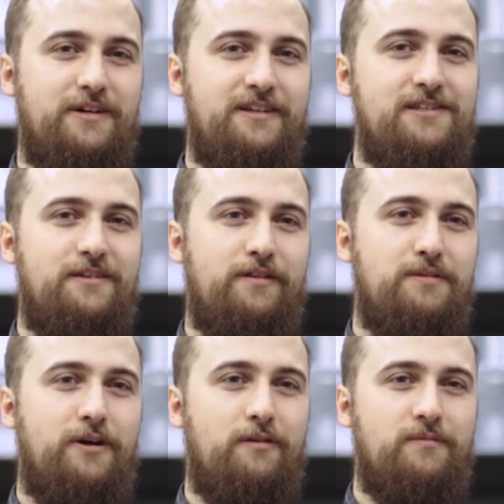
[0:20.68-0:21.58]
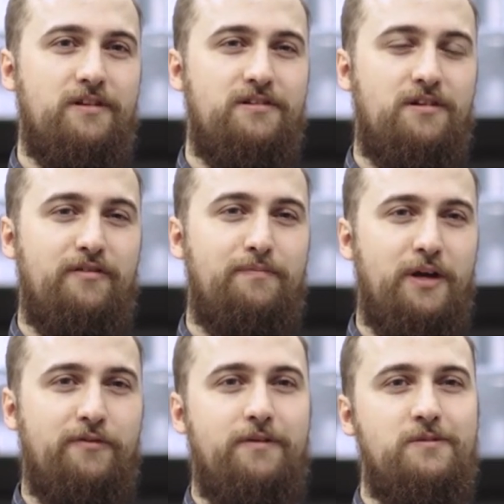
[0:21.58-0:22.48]
in Mainz in the Department of
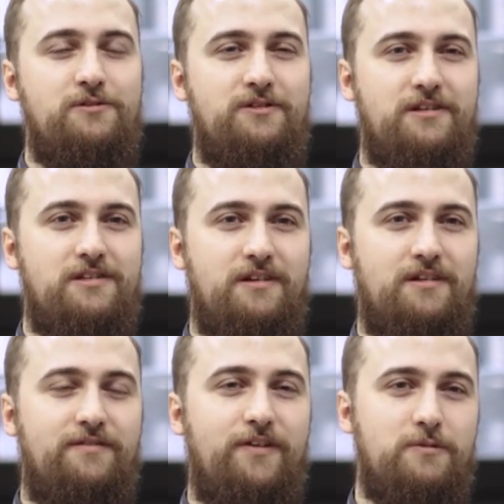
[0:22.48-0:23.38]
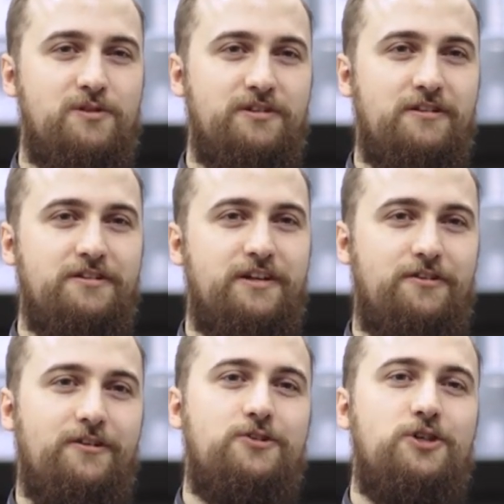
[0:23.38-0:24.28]
Biopharmaceutics and Pharmaceutical
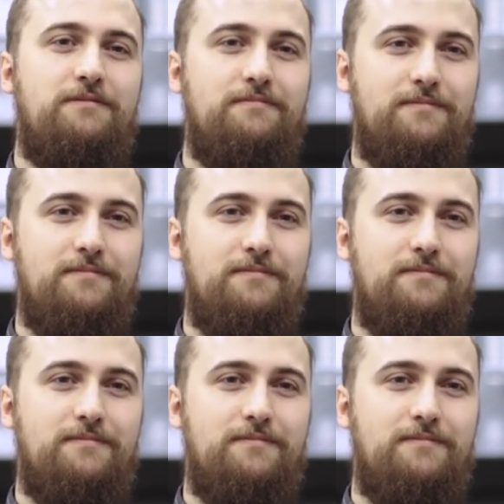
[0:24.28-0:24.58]
Technology.